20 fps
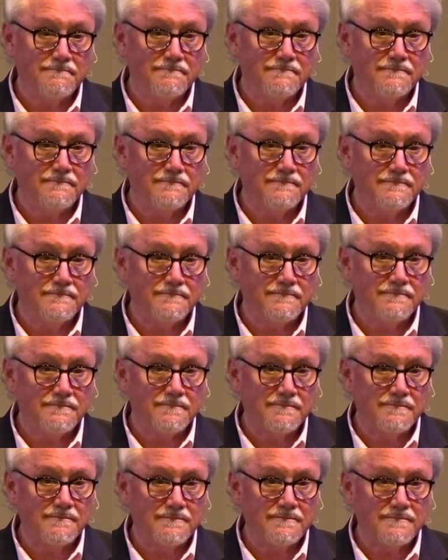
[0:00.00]

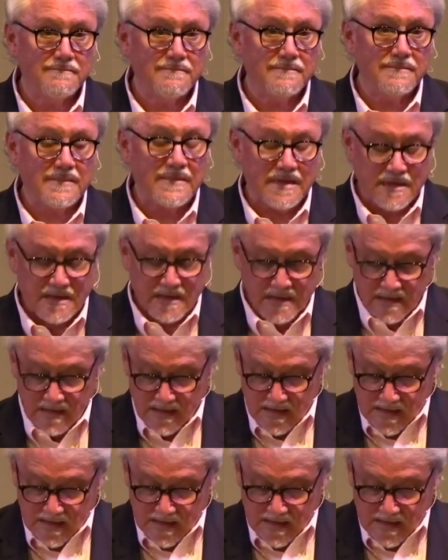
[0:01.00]
No one is speaking in this clip.